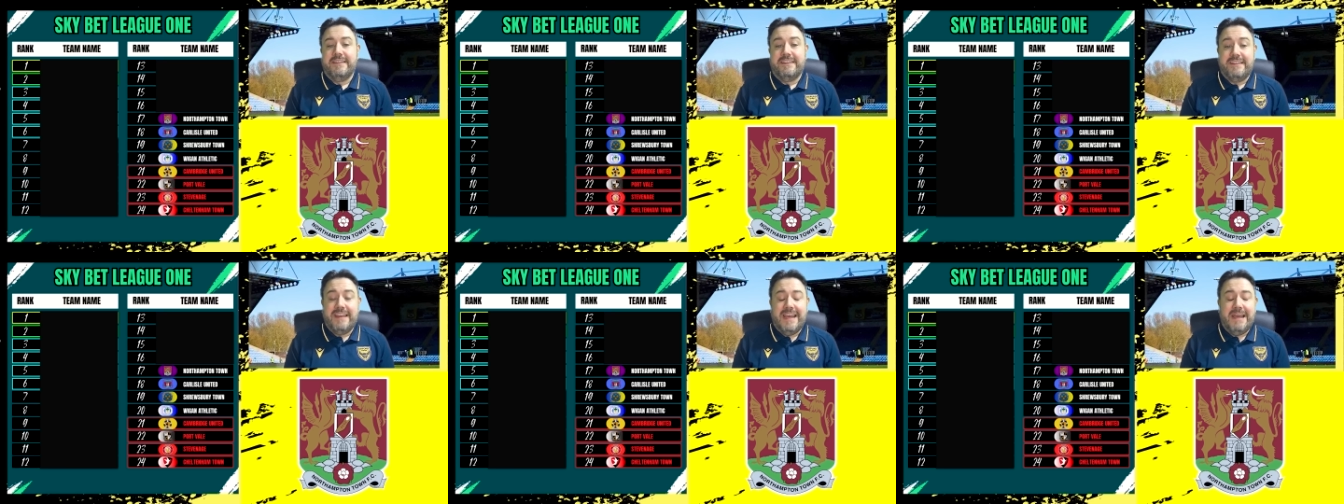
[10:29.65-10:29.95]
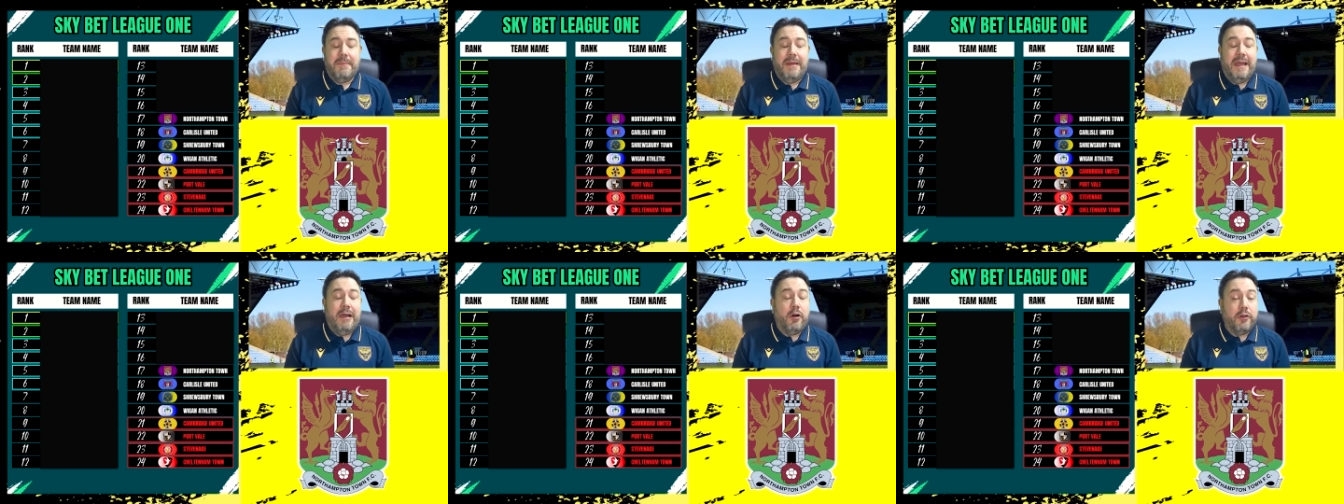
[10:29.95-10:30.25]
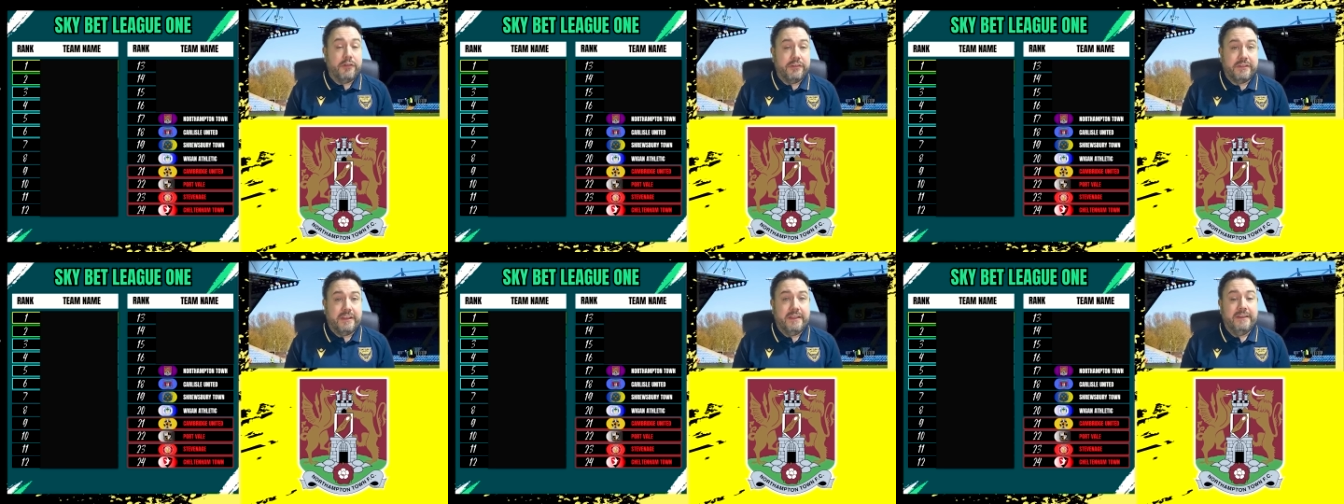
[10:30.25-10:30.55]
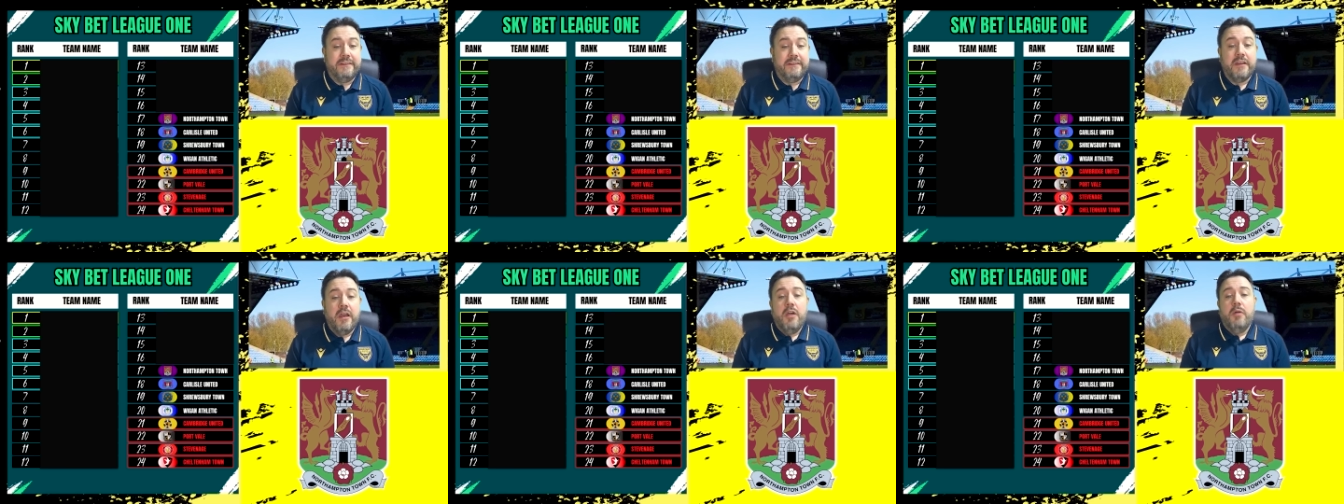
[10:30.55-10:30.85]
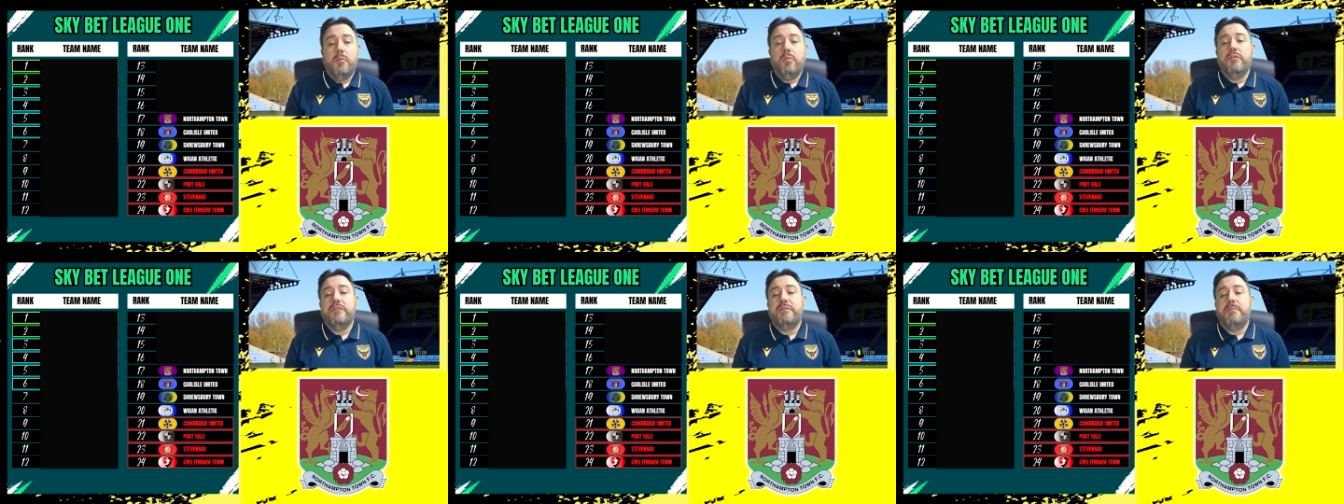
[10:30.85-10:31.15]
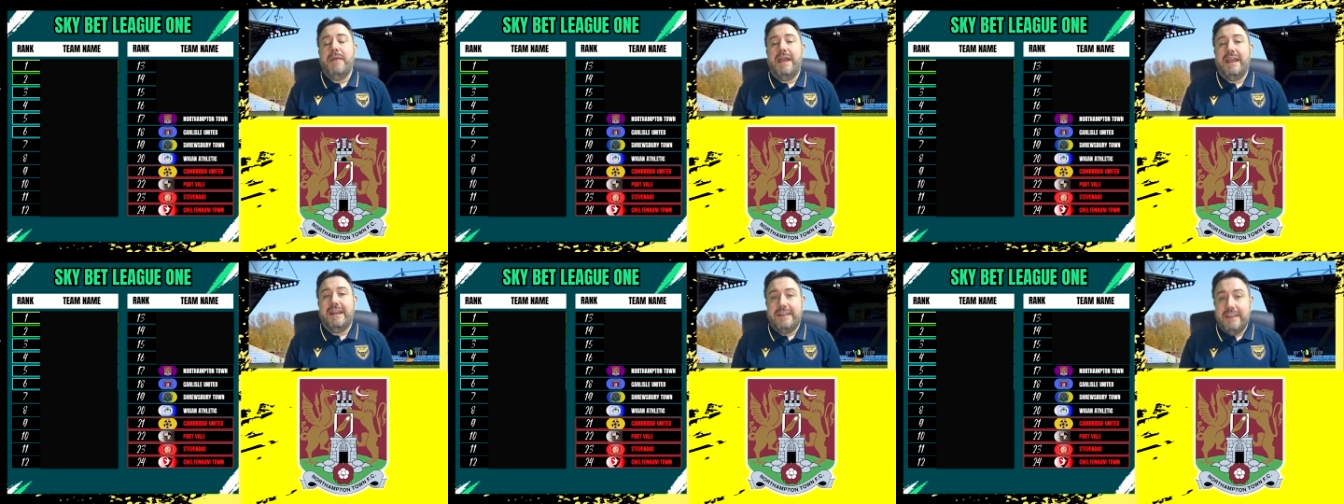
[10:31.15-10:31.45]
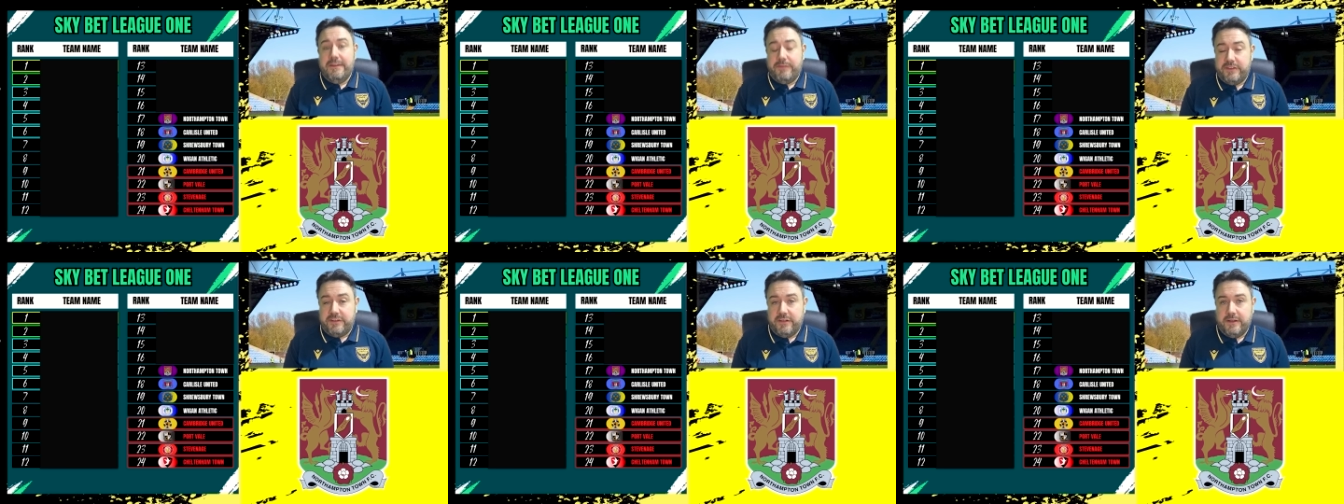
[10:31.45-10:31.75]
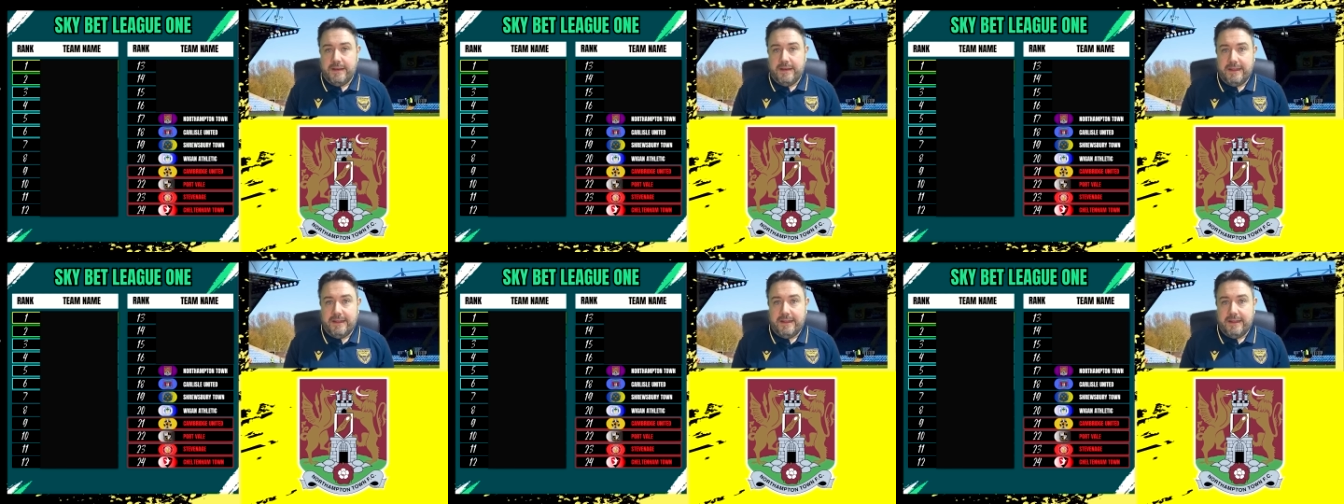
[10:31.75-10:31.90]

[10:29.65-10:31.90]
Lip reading: Sam Hoskins was magnificent